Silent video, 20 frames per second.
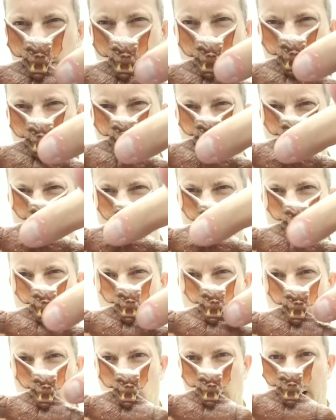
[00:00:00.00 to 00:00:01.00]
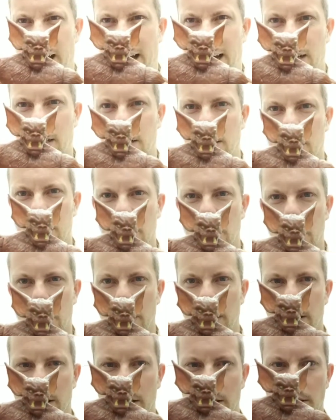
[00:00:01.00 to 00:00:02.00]
the inside black
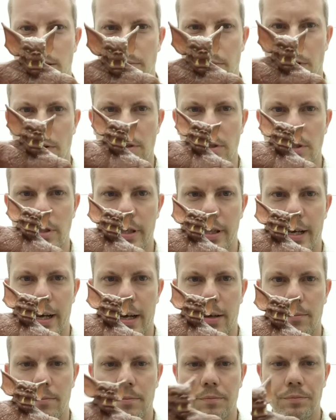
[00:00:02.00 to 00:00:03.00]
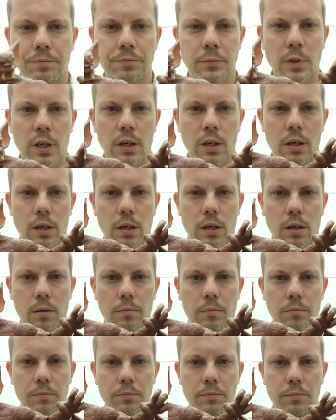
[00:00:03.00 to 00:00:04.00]
as opposed to that.
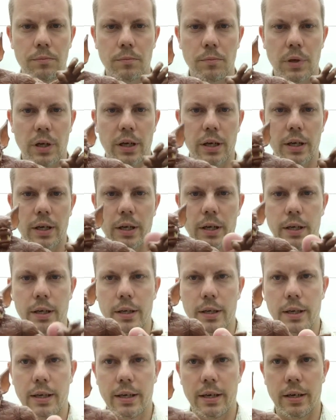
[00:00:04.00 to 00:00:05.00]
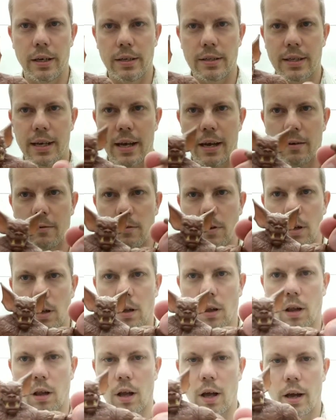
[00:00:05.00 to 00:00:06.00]
But he does have a
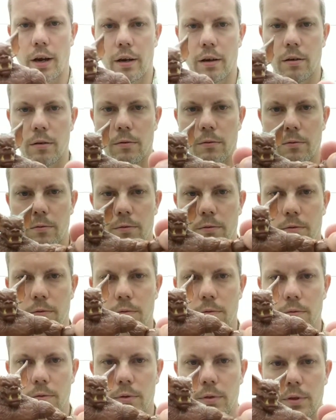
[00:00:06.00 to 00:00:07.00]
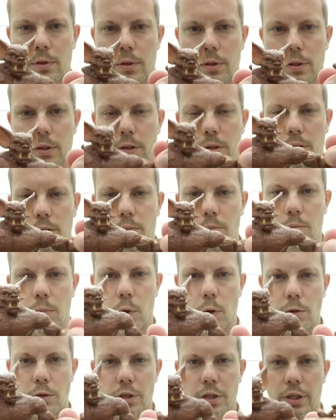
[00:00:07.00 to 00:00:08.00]
lot of
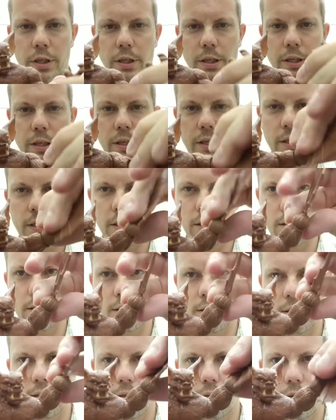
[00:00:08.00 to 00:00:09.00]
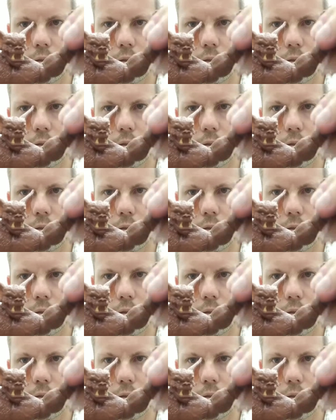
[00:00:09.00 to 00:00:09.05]
motion in his